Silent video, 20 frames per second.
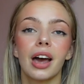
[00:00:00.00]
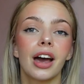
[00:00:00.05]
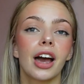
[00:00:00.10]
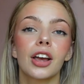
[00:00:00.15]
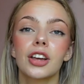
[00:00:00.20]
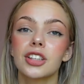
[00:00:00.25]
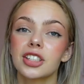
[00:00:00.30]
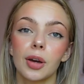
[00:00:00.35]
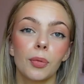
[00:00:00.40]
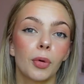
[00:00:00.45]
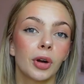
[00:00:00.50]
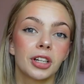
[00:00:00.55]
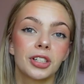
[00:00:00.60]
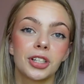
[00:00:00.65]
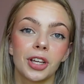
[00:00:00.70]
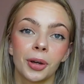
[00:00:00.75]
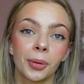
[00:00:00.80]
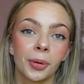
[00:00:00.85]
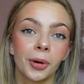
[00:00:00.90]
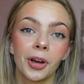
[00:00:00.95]
Because I wanted
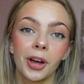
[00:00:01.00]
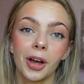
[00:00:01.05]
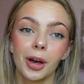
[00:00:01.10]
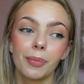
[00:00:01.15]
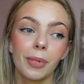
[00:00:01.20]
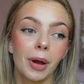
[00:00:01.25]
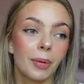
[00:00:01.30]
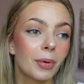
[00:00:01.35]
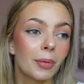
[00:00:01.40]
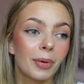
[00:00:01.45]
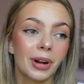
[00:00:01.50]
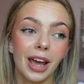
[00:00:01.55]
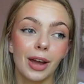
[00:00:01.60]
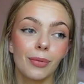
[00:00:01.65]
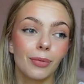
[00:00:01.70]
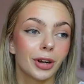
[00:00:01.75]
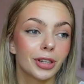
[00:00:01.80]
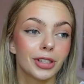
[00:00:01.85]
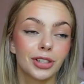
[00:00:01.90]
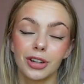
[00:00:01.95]
to. My mum and I
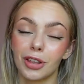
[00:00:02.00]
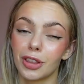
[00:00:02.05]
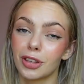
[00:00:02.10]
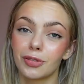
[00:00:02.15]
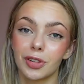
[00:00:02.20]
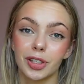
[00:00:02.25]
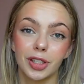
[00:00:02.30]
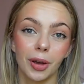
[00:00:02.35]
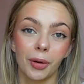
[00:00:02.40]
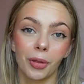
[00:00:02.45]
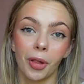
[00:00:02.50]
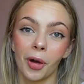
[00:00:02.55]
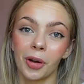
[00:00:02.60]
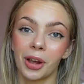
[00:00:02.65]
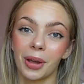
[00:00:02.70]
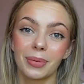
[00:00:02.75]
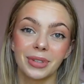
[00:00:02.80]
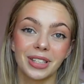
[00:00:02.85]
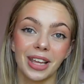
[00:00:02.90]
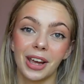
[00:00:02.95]
wanted to do this for so long.
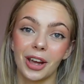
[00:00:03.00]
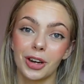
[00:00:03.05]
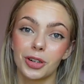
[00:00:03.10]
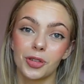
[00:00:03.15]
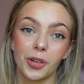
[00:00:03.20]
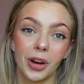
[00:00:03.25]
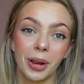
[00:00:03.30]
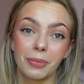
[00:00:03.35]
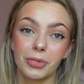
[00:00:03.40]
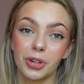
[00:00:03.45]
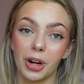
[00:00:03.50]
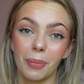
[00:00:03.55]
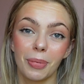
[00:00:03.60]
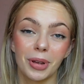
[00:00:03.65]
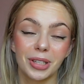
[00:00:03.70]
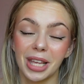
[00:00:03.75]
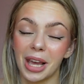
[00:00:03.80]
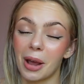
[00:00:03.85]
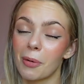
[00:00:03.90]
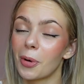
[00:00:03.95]
It was like a dream trip. It
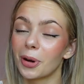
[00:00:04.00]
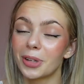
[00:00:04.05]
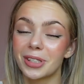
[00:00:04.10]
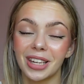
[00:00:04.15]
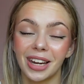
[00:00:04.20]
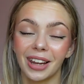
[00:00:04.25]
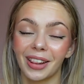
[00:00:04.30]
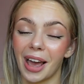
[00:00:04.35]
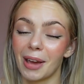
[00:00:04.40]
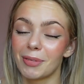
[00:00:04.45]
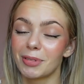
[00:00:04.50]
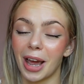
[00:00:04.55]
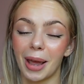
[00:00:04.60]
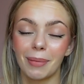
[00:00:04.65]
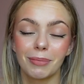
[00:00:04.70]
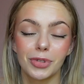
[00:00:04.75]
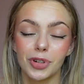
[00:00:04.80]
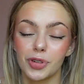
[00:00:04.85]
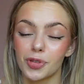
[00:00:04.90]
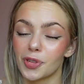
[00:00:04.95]
was like a once in a
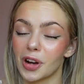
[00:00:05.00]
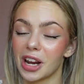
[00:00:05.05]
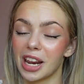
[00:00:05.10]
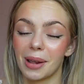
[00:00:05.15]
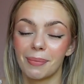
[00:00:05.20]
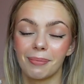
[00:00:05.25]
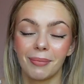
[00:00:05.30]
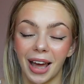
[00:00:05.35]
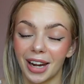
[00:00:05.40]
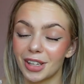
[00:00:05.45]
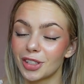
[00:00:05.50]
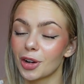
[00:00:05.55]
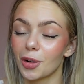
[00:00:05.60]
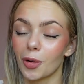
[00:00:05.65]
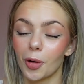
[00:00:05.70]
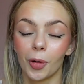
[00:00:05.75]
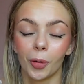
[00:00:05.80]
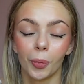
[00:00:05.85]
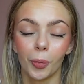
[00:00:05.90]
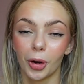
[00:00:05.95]
lifetime dream,
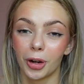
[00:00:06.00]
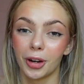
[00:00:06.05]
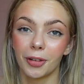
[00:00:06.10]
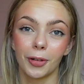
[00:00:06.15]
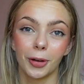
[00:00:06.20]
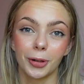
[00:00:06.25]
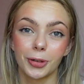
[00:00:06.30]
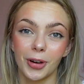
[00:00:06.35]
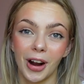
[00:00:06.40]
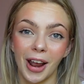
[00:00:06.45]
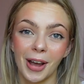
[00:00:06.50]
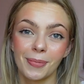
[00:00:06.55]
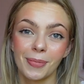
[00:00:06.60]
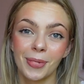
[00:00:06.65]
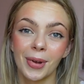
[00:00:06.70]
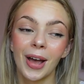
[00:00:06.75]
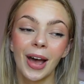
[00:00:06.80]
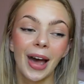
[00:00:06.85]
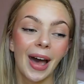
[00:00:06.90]
magical, wonderful trip.